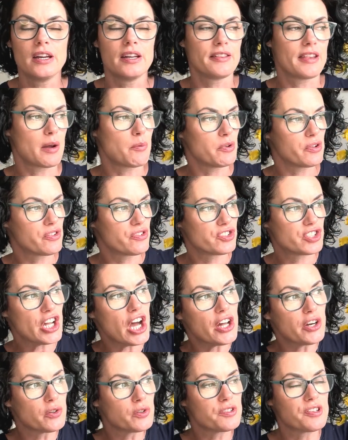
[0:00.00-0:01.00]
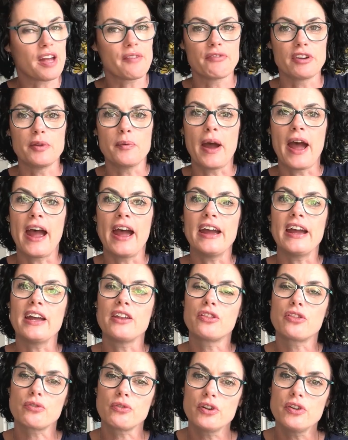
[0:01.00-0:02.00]
There was tunnels everywhere, and
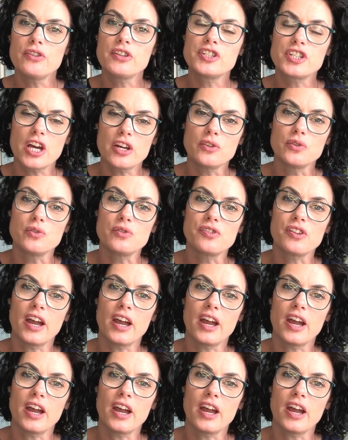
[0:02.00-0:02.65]
through the tunnels